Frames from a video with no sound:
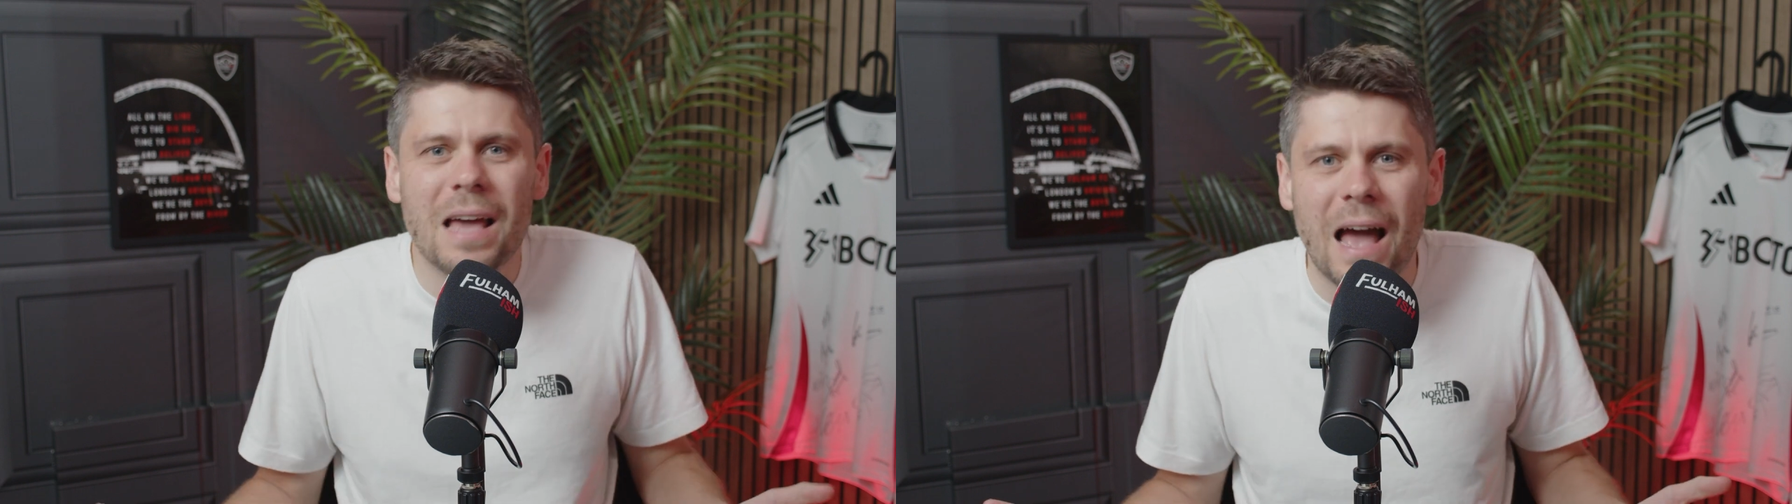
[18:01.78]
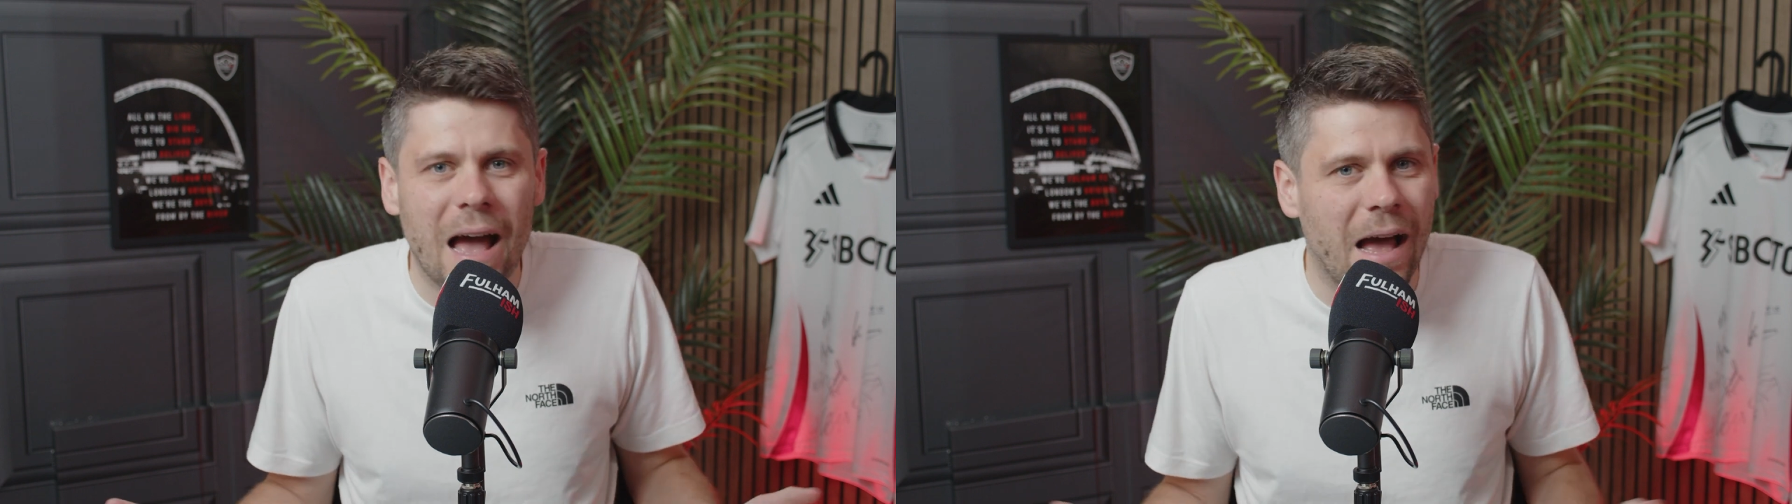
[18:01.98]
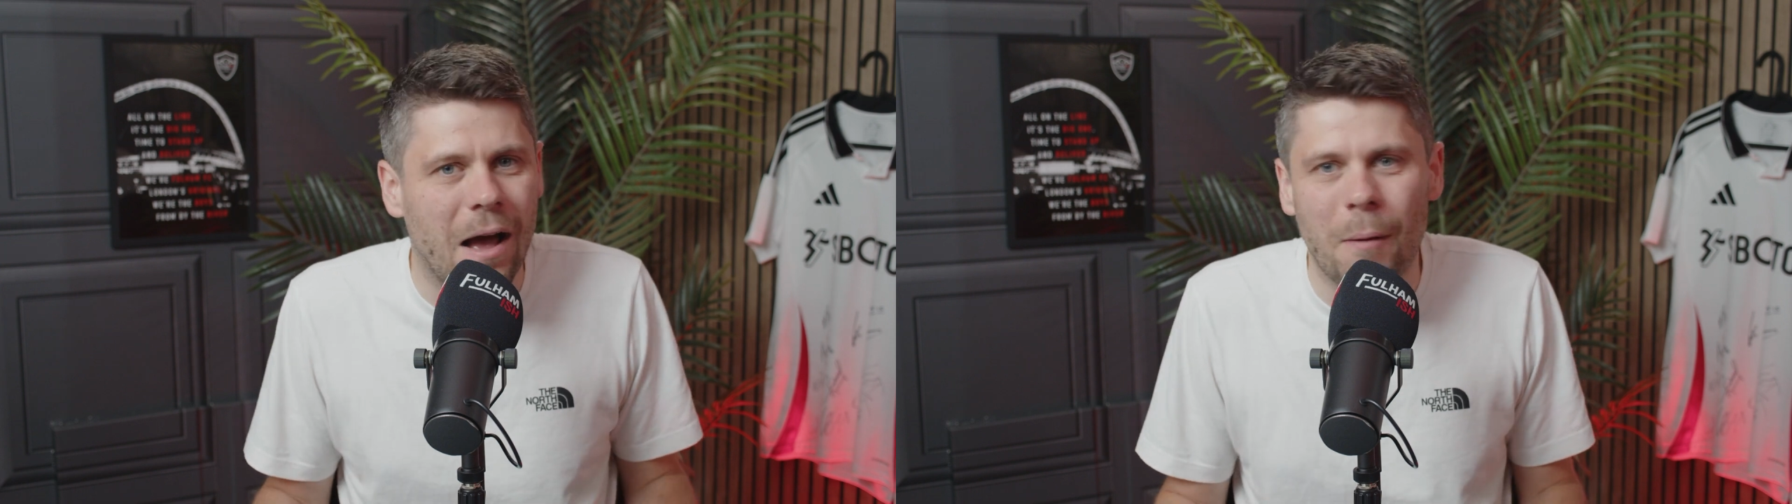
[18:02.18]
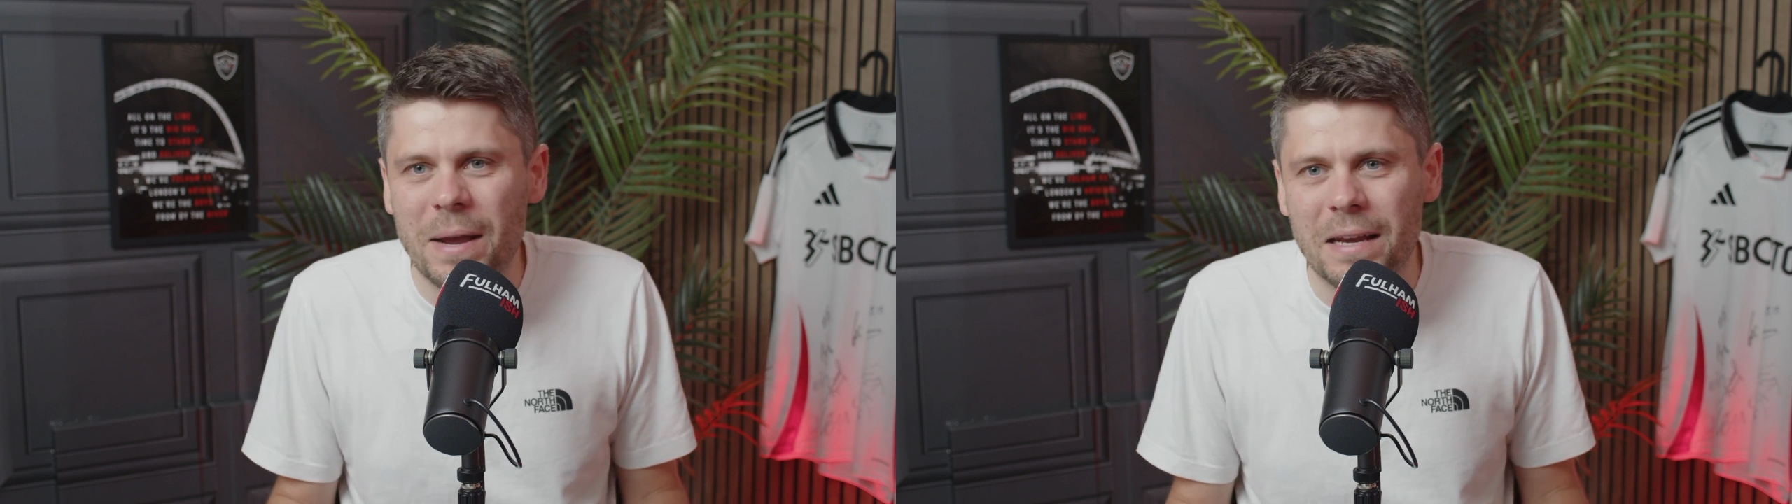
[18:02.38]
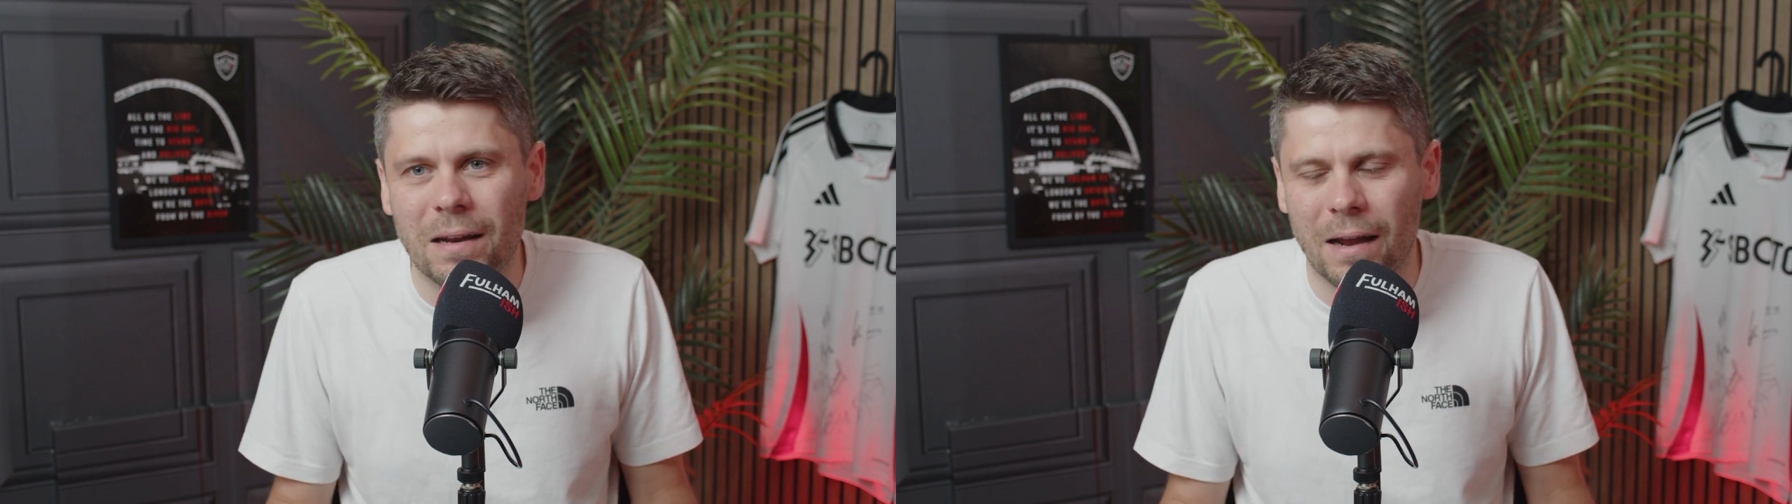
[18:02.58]
Yeah, I
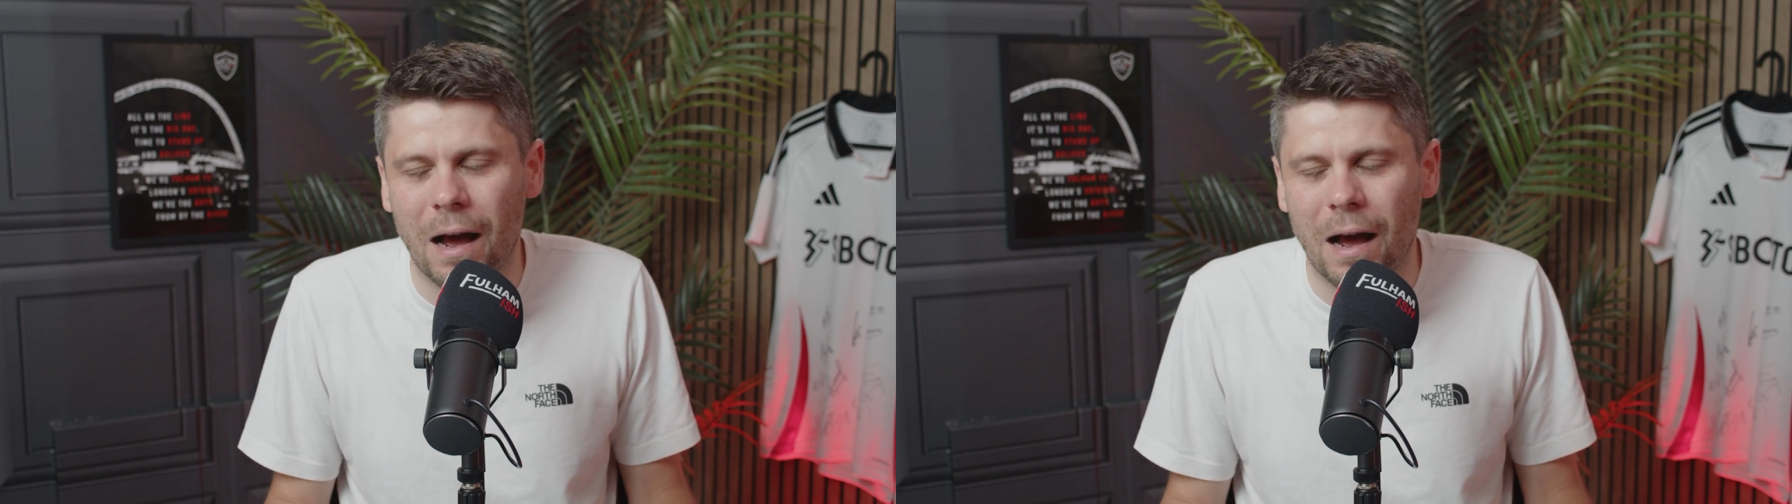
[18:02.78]
mean,